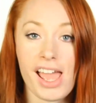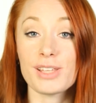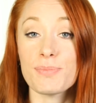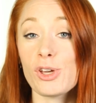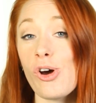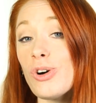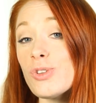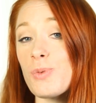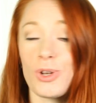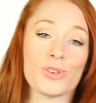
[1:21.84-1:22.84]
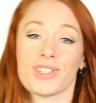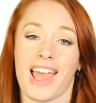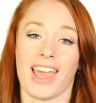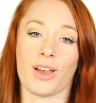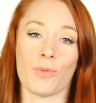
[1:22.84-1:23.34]
It's because we're not
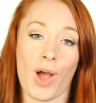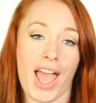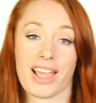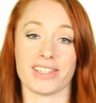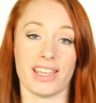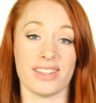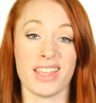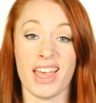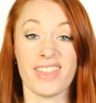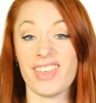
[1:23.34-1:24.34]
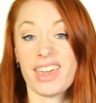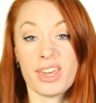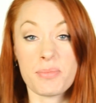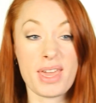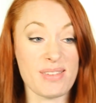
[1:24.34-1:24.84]
saying what x is that it
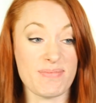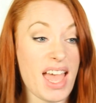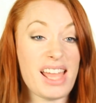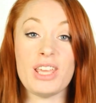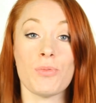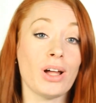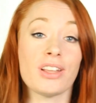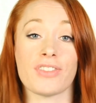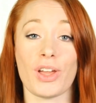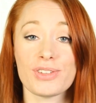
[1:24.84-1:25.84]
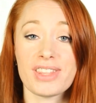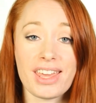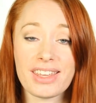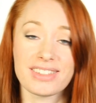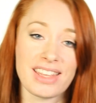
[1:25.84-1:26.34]
can be any one of those
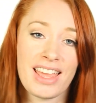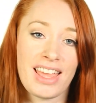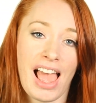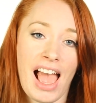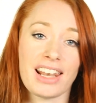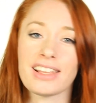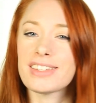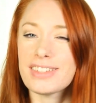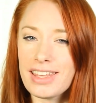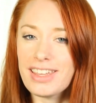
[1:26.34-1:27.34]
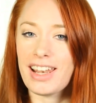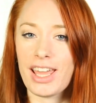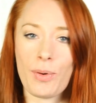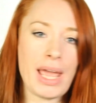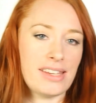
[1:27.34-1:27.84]
things, and a single
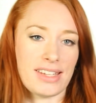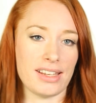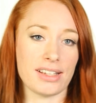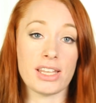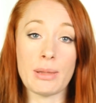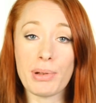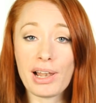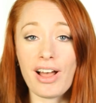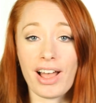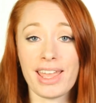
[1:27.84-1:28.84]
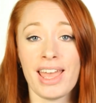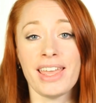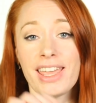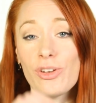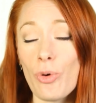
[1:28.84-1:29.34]
equation can apply
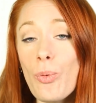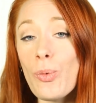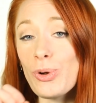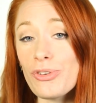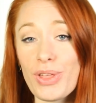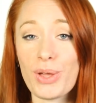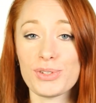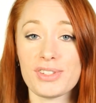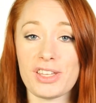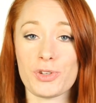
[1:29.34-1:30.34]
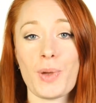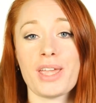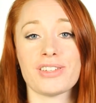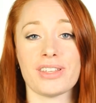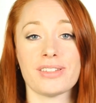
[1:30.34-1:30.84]
in all of those
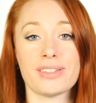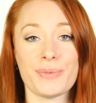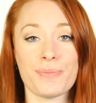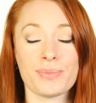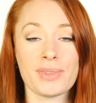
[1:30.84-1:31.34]
situations.